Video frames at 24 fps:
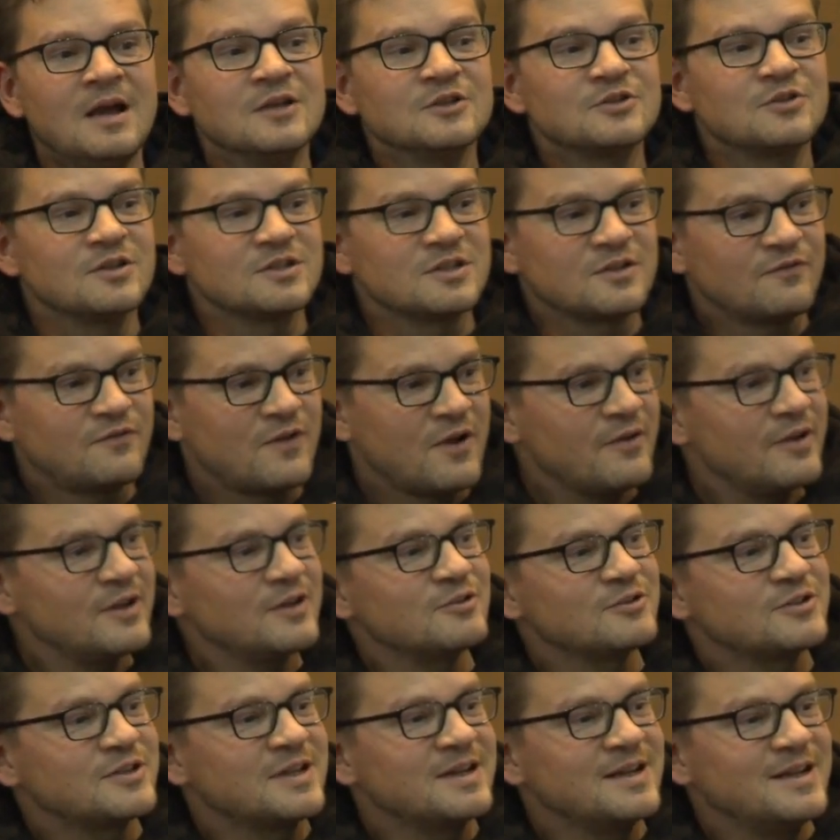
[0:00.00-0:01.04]
So there's a very
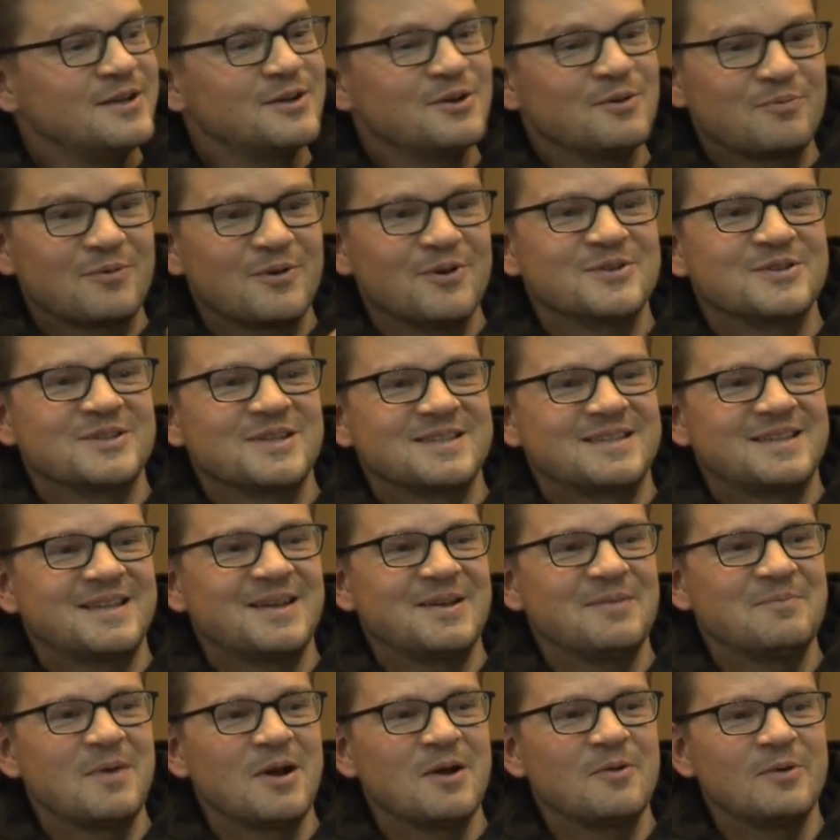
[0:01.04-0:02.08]
interesting legal process
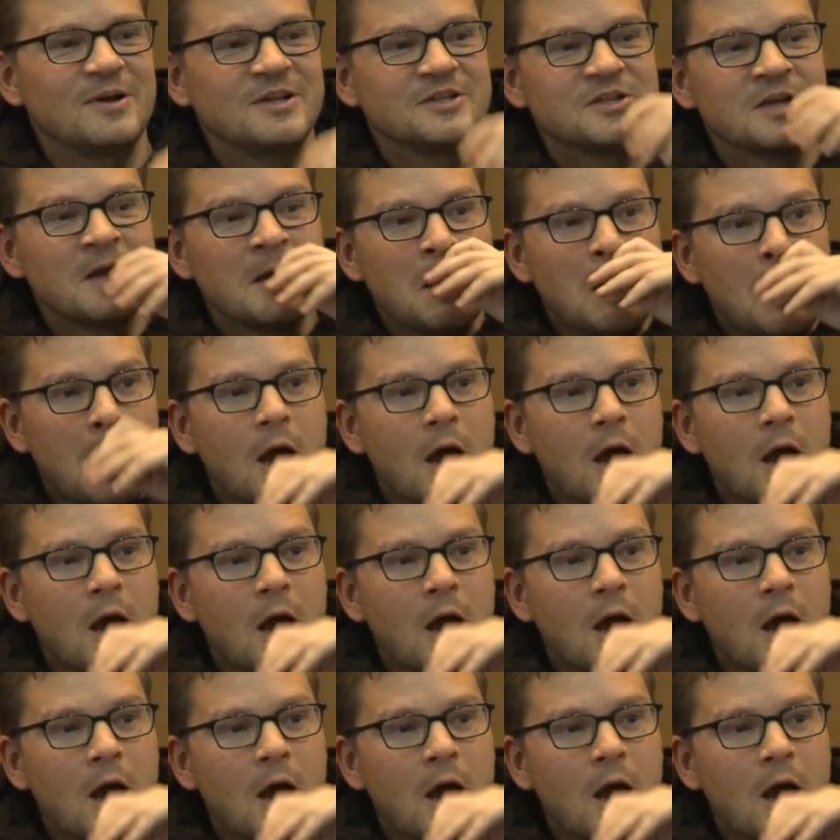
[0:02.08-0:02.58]
here by which